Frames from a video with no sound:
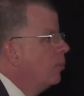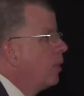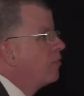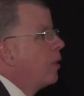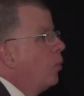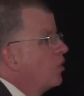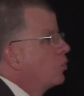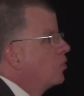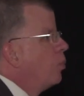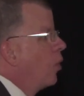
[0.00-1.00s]
My friend Wes
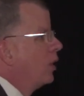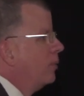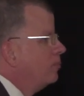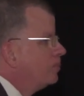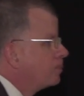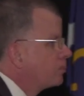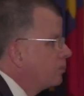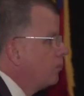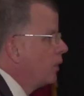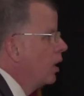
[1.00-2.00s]
Westmoreland
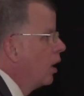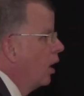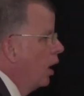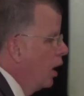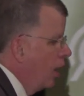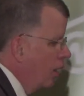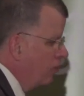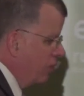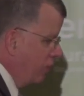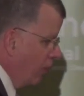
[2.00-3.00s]

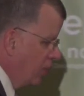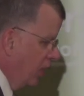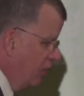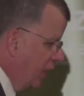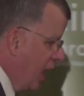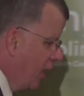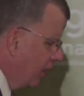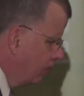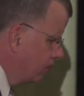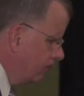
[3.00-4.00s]
from Cleveland County,